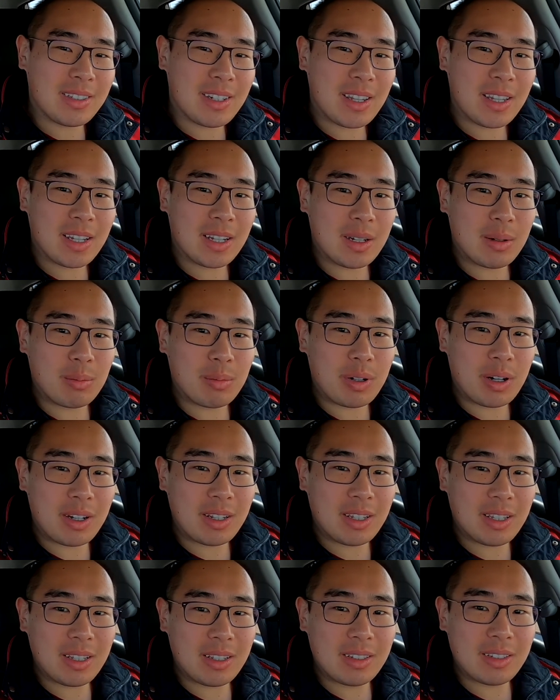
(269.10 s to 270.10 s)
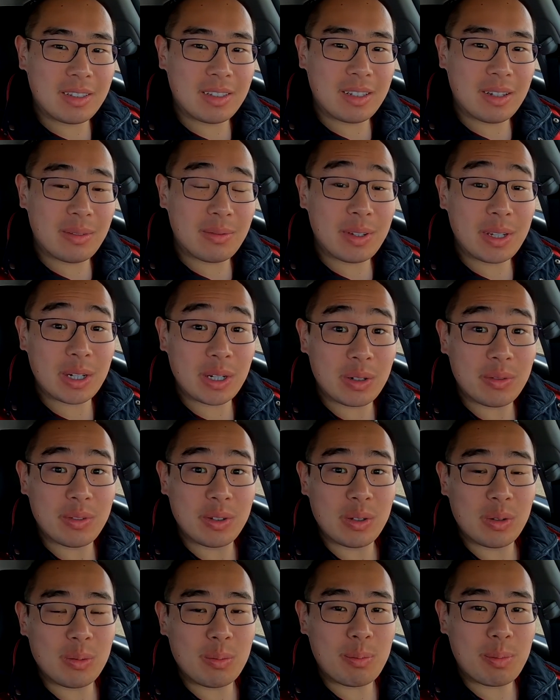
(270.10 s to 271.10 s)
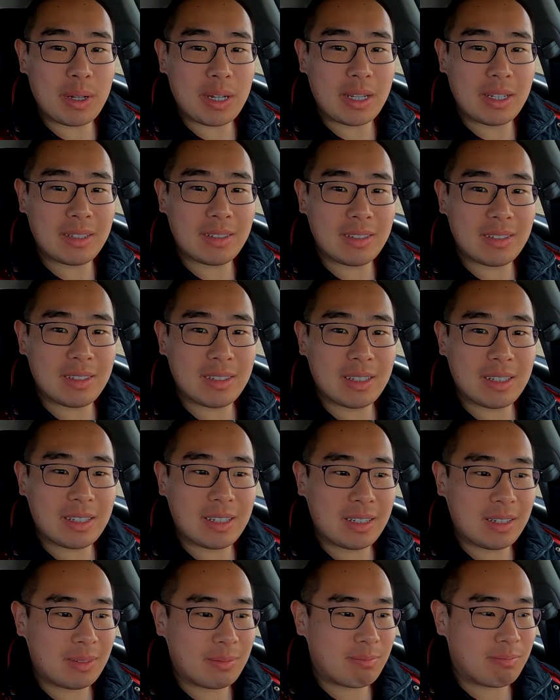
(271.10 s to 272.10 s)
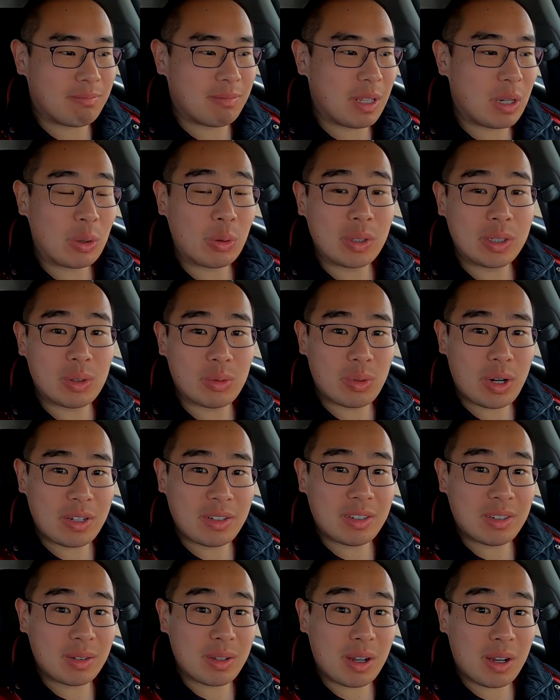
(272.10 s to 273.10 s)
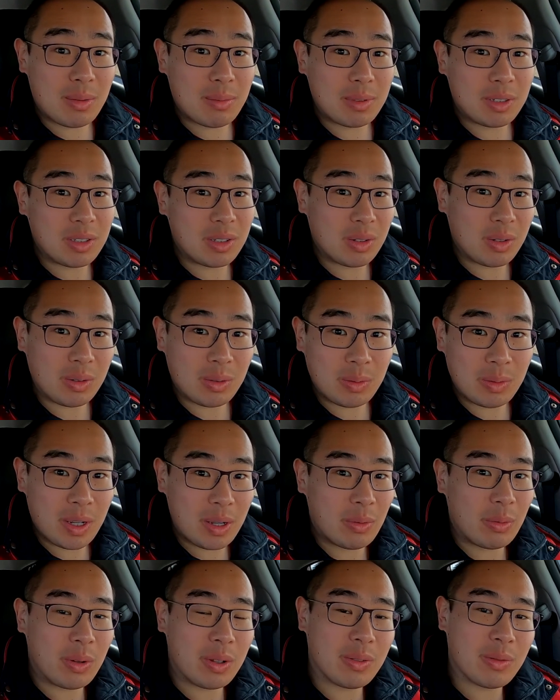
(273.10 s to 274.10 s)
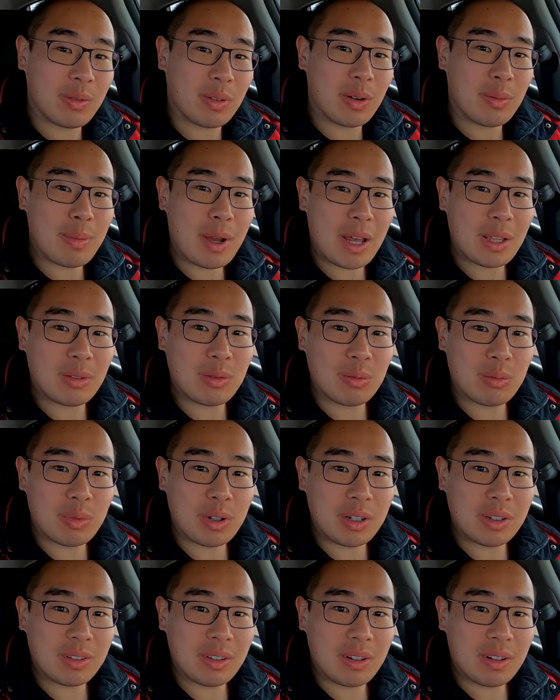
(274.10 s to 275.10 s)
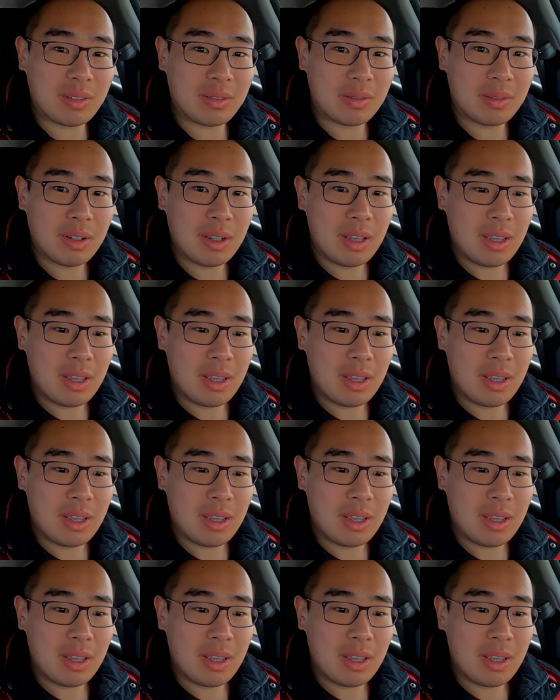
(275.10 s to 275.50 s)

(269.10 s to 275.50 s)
on taking a break in Vegreville, but there was a rest stop, so I went for a bathroom break there.